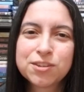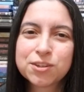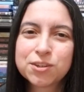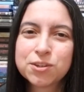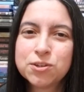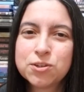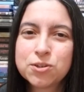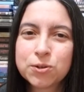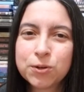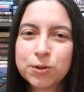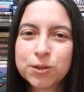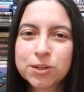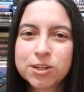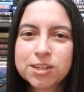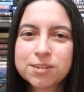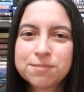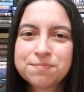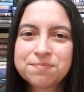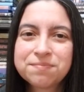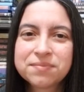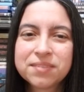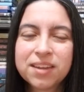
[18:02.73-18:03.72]
it was the
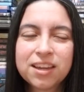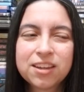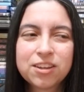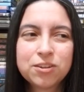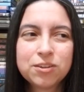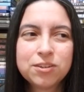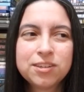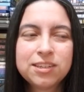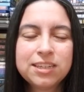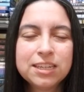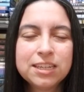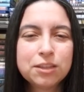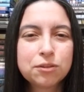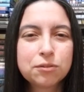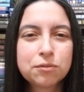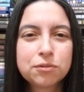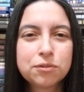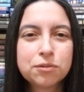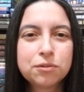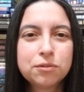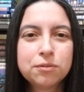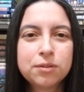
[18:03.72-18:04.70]
controller. I couldn't get
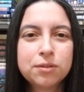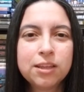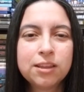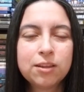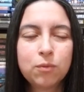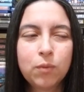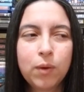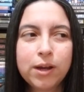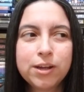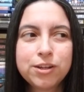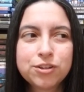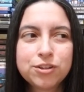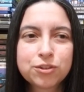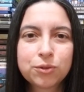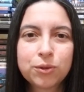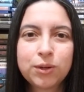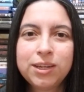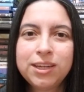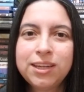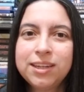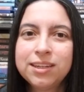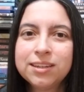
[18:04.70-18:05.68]
through, and the
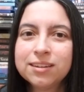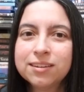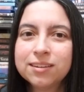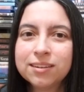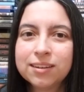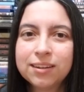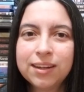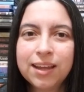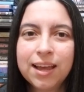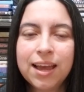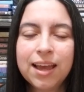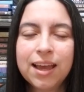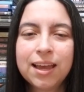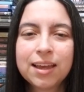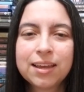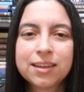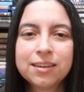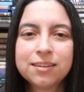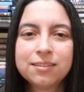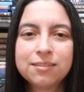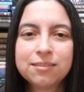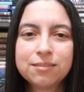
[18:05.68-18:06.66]
widescreen and the
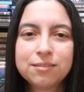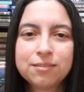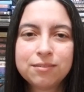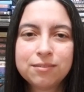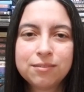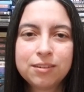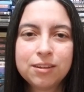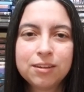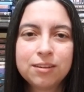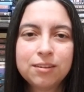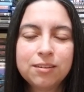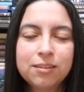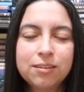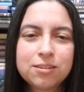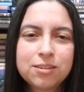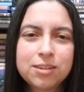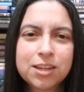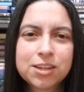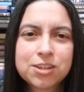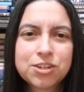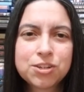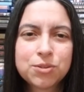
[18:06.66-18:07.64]
lag and the
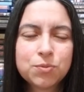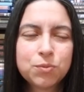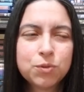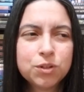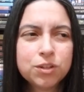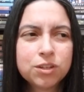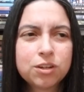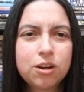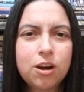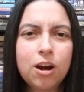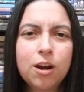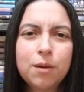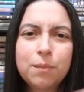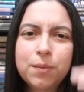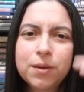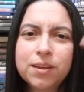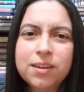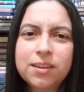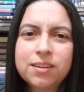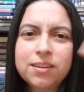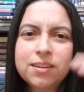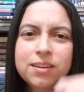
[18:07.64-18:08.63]
section where the
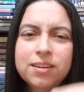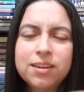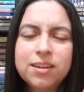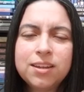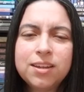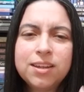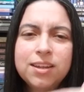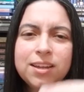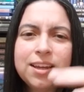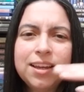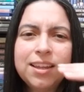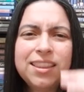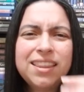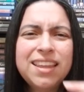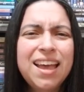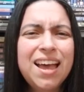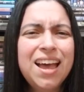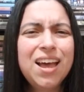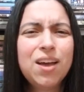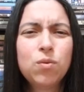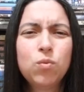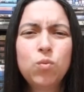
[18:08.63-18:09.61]
carpet,
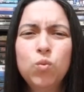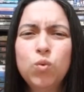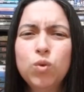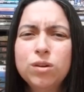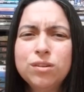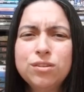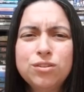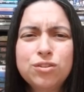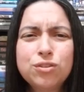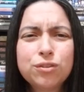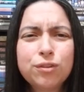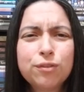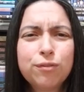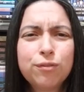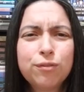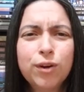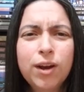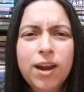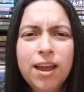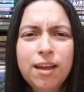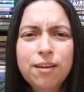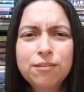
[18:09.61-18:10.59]
that one took
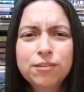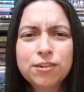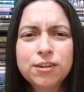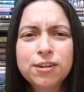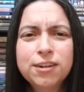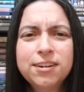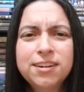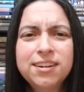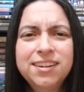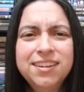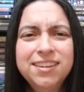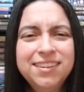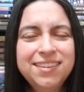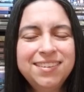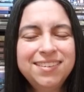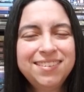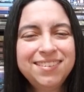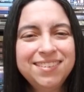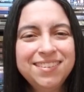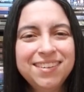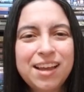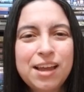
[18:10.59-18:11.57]
forever.
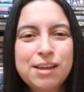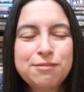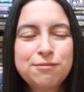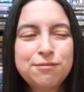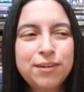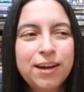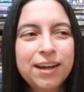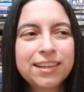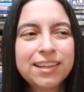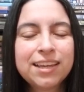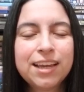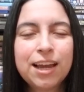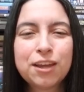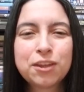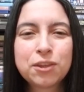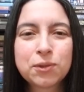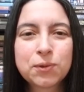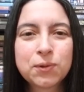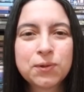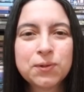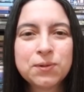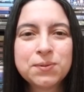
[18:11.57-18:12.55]
I finally
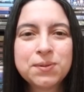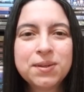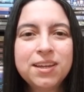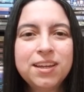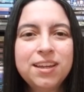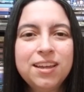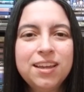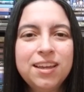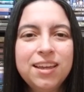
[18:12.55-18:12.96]
got through,